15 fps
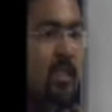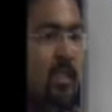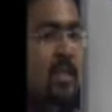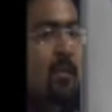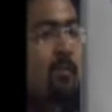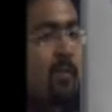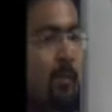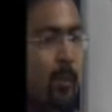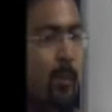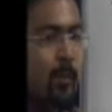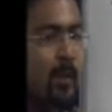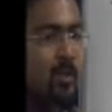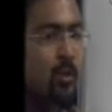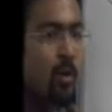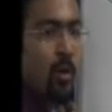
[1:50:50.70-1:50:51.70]
vapor pressure
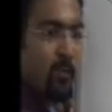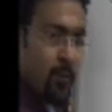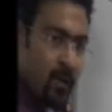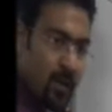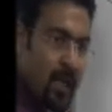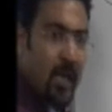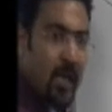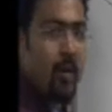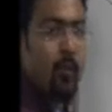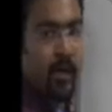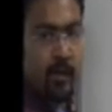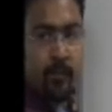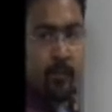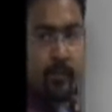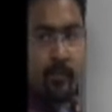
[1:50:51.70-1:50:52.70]
of liquid,
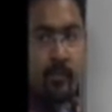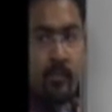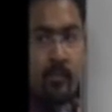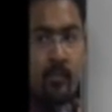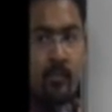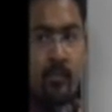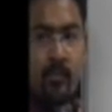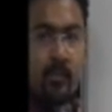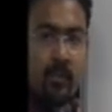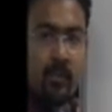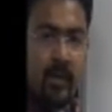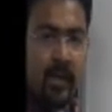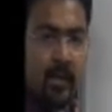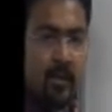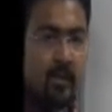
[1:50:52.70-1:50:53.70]
right?
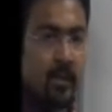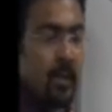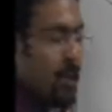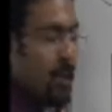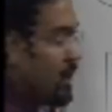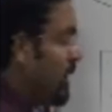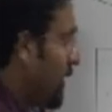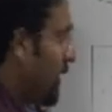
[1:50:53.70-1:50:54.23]
Now,